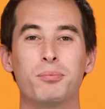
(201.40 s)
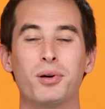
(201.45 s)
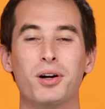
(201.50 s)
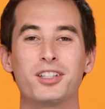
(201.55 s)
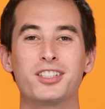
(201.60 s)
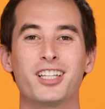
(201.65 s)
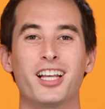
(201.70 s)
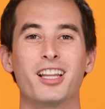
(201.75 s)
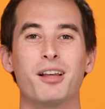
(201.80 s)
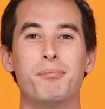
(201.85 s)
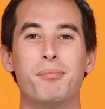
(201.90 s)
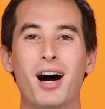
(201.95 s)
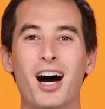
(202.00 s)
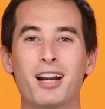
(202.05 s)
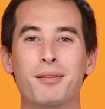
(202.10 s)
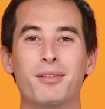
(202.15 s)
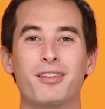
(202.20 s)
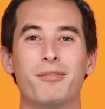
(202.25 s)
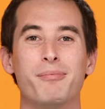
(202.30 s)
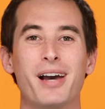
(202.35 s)
bolts on the
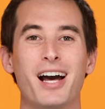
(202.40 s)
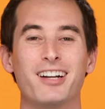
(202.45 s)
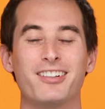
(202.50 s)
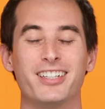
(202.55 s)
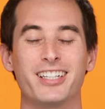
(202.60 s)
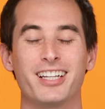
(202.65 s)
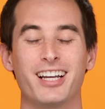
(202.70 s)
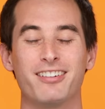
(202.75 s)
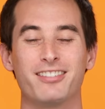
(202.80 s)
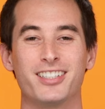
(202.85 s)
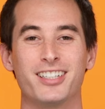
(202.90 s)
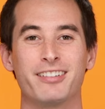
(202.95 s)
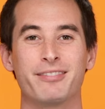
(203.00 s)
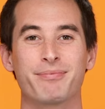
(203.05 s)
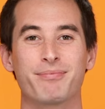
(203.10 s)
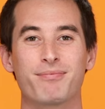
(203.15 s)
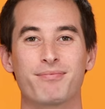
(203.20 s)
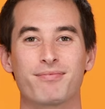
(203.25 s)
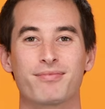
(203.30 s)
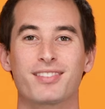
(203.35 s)
bottom of the battery cover.
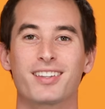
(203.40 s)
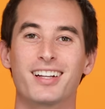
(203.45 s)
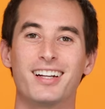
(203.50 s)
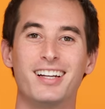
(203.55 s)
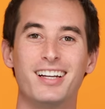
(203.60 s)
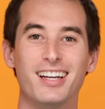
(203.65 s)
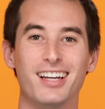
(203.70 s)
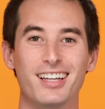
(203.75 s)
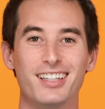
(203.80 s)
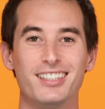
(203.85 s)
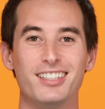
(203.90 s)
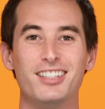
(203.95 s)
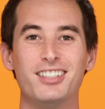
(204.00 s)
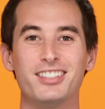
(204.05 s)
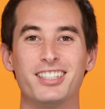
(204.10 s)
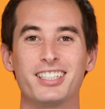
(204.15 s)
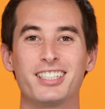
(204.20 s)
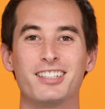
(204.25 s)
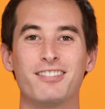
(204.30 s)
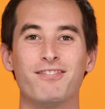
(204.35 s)

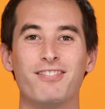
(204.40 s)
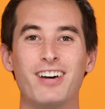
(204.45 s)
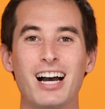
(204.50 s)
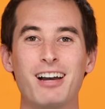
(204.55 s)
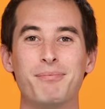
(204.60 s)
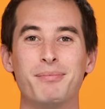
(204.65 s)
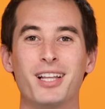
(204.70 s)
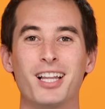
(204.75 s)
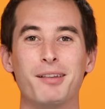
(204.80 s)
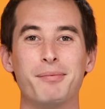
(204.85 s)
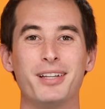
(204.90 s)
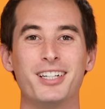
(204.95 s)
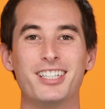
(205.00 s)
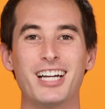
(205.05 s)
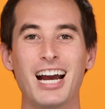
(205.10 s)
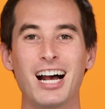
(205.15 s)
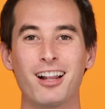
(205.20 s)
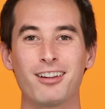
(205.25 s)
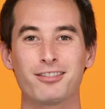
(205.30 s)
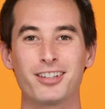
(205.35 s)
Using your 5mm
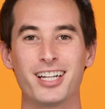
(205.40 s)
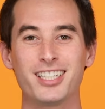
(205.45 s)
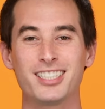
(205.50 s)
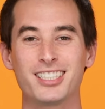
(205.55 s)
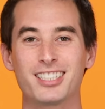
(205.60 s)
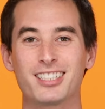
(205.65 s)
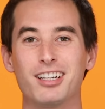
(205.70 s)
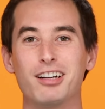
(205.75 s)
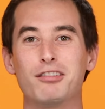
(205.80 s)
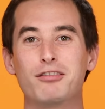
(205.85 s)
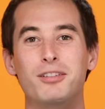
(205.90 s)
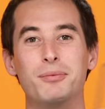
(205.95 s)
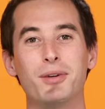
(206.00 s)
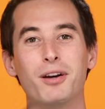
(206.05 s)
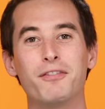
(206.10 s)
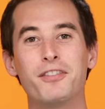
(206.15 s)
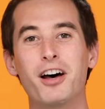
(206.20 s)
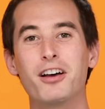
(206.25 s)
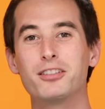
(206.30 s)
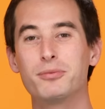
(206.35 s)
Allen wrench,
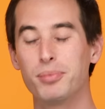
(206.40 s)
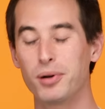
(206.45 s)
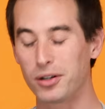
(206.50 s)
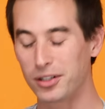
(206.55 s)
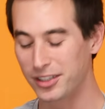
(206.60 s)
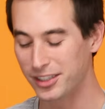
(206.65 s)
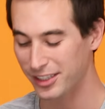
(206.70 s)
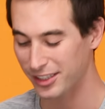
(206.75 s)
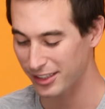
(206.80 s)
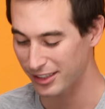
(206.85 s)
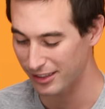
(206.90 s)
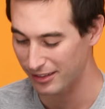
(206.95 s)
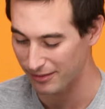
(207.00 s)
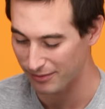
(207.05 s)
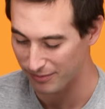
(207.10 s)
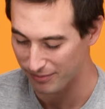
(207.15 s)
remove those bolts.